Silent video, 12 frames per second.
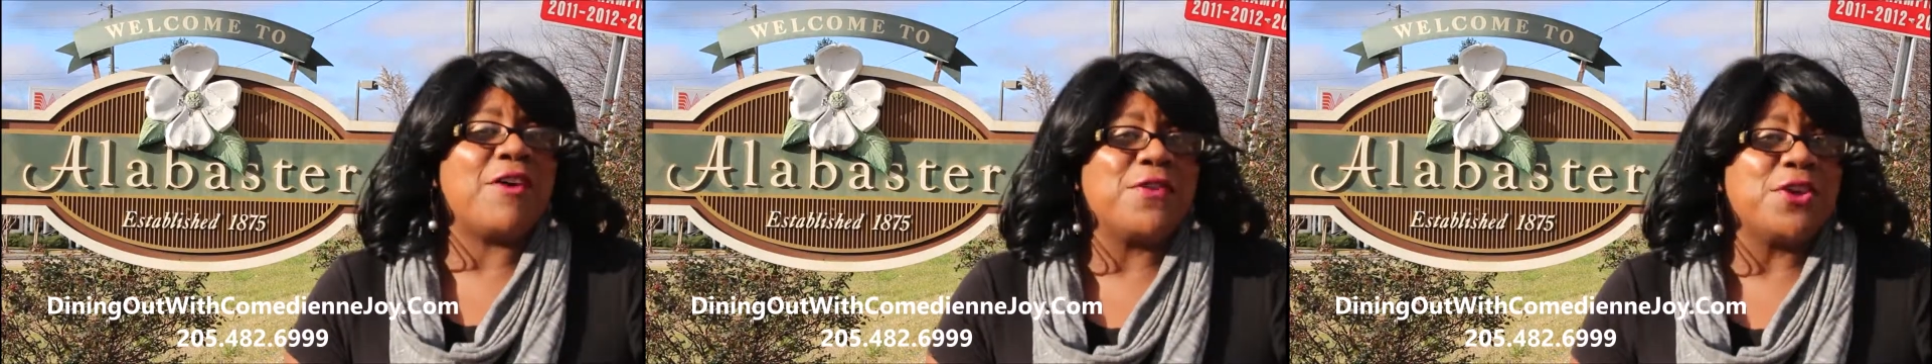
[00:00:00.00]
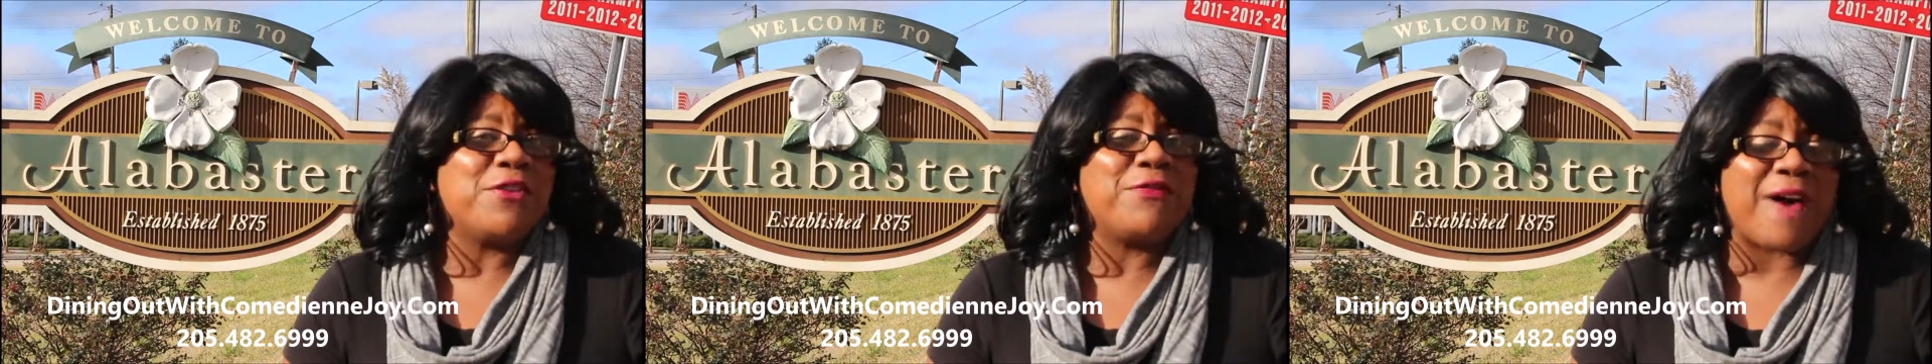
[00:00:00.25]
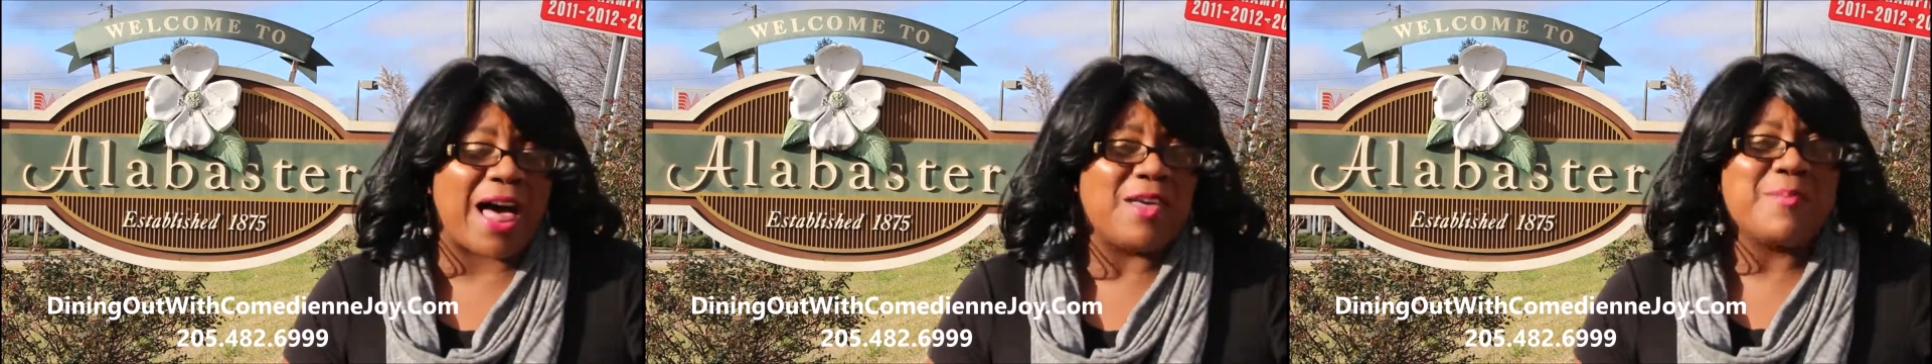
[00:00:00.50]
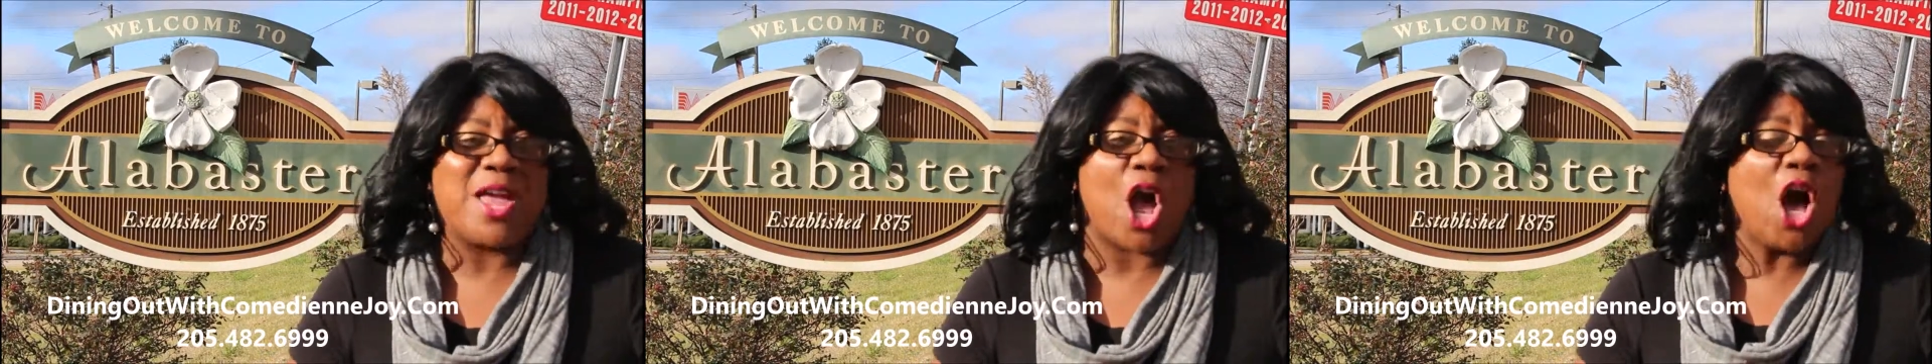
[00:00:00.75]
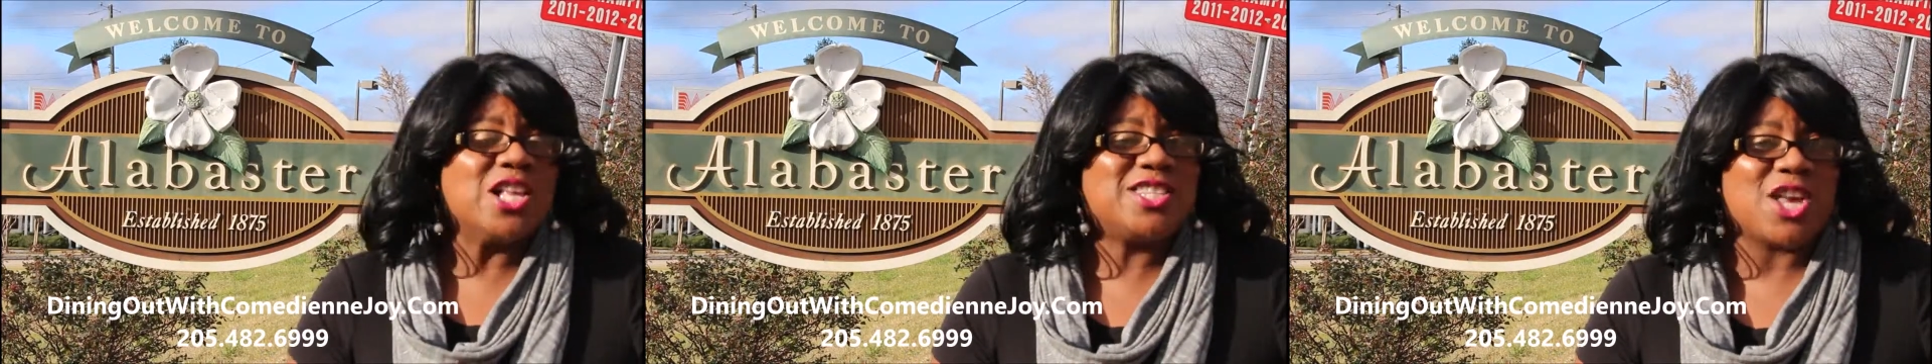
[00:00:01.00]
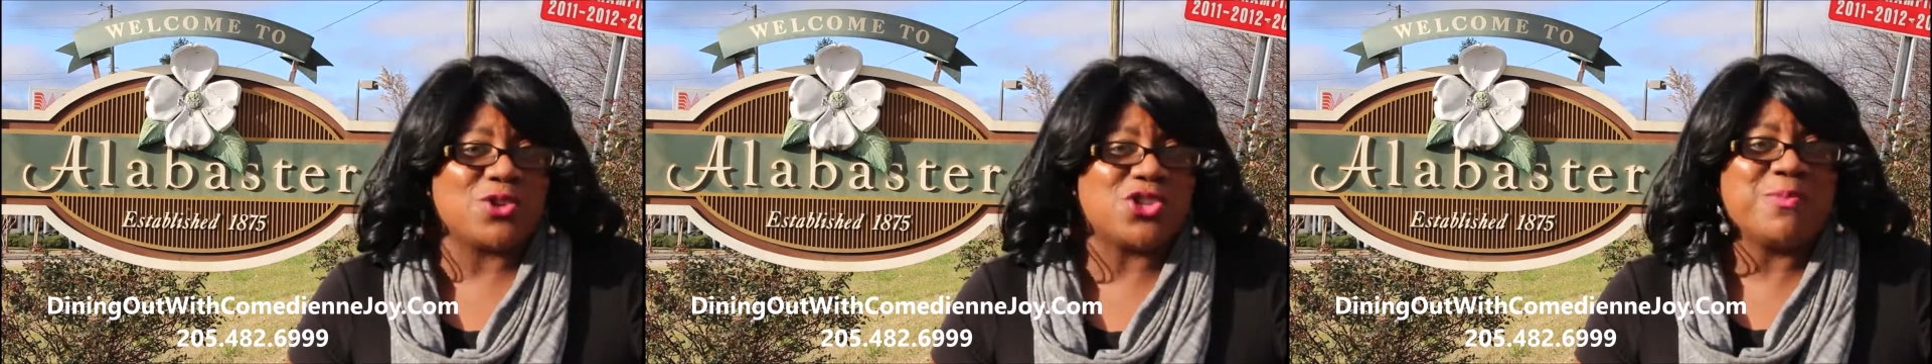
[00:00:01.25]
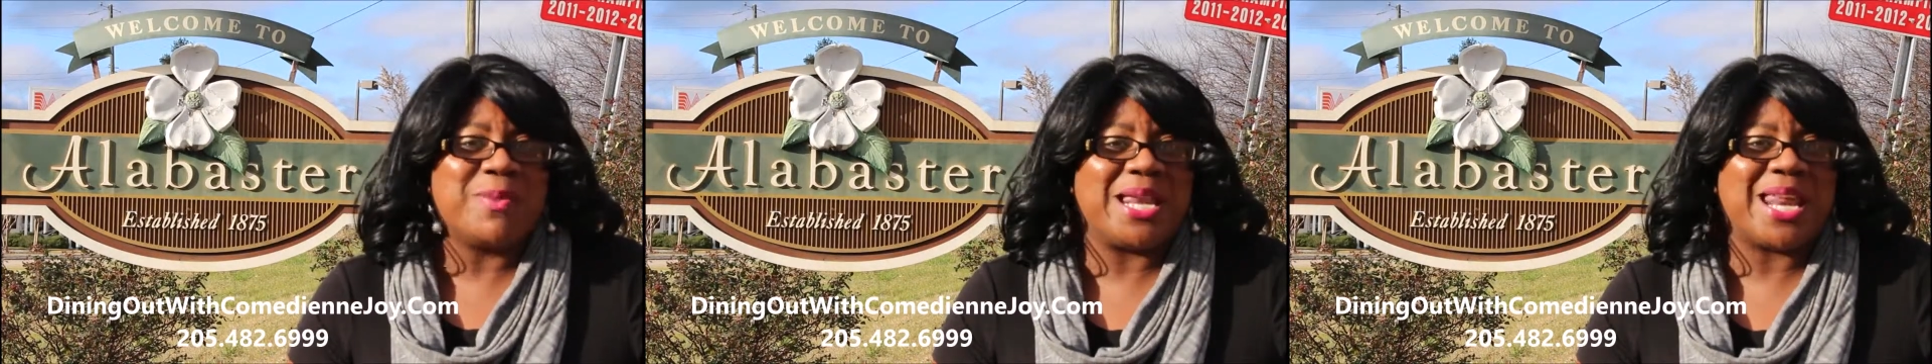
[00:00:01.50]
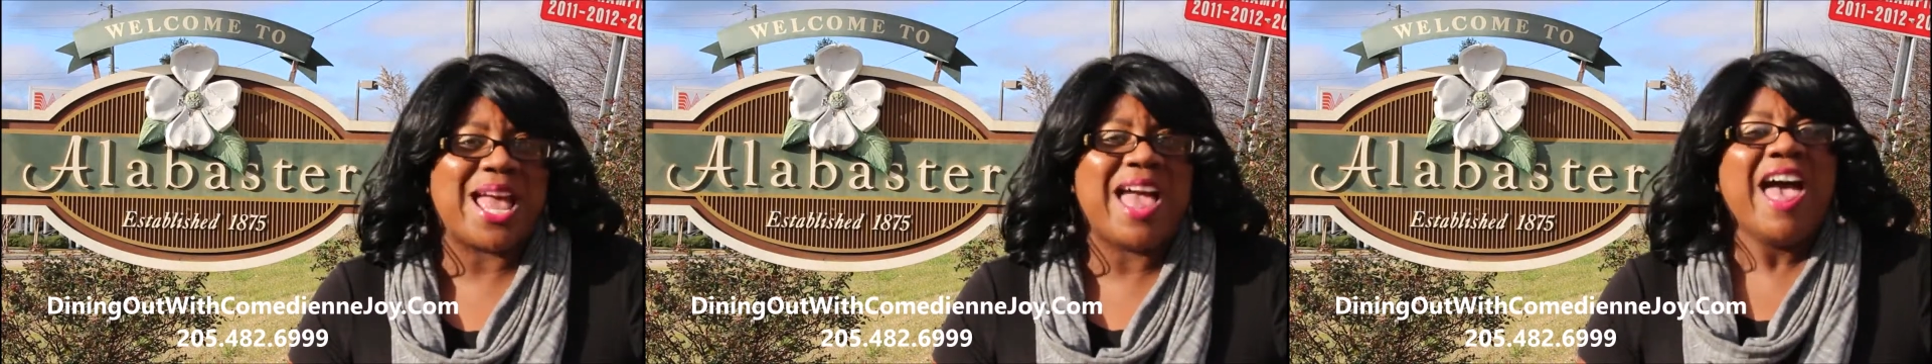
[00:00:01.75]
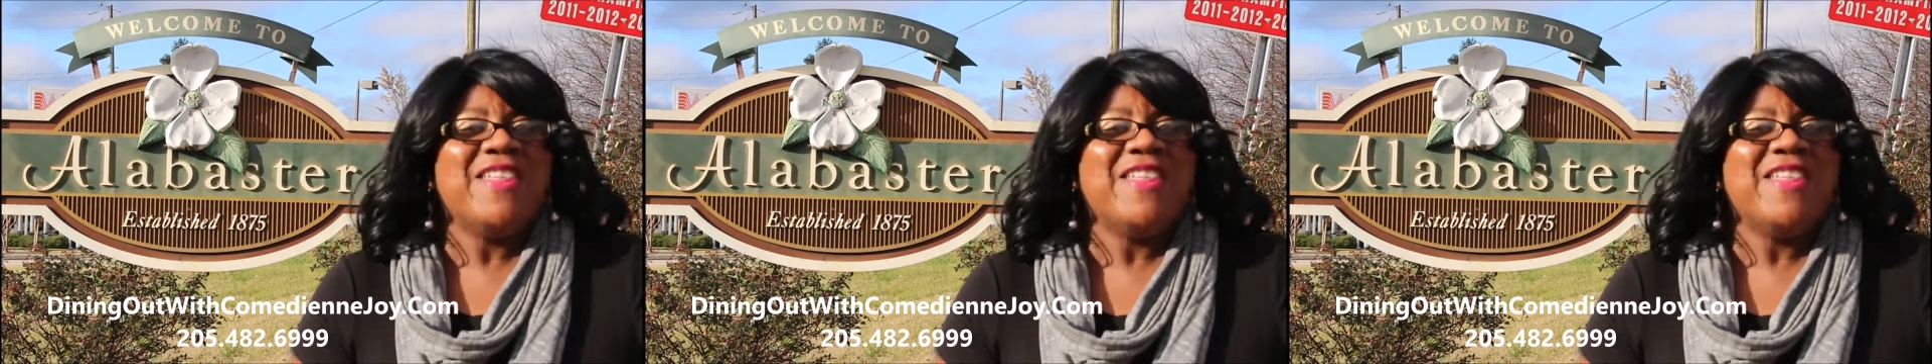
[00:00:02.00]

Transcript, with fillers: for you to follow me on social social media.